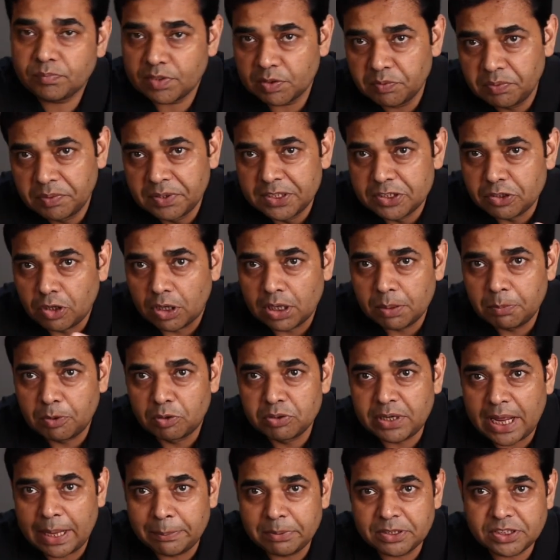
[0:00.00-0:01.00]
we will talk
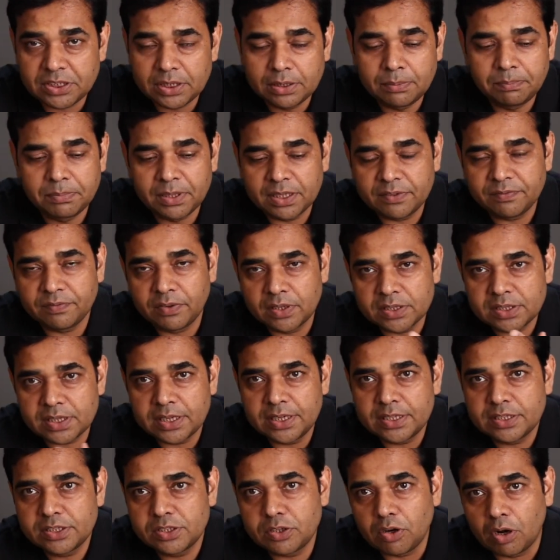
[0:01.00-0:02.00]
about aperture, but first
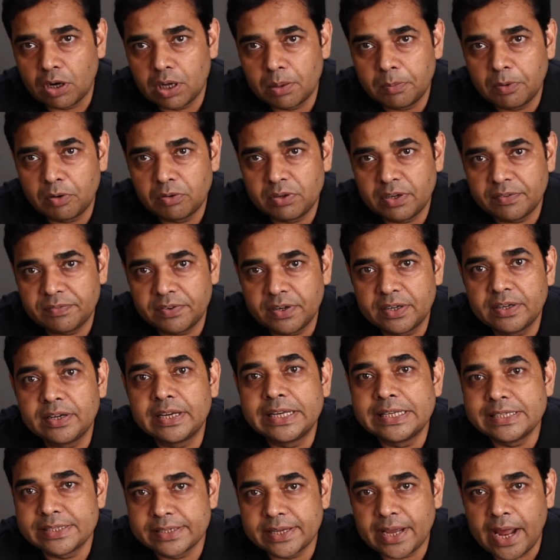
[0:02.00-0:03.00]
let's talk about different
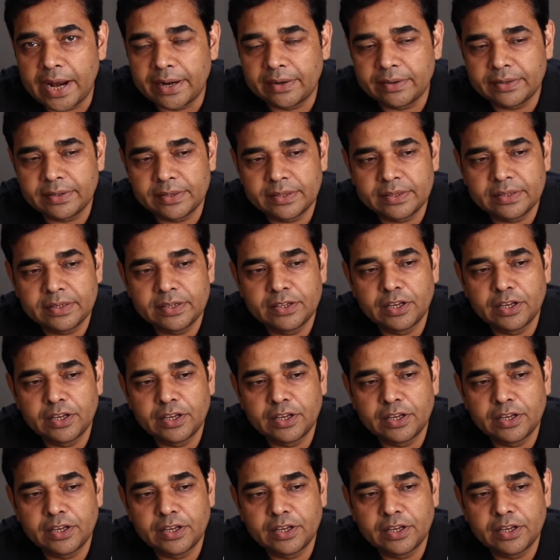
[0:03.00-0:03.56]
lens category.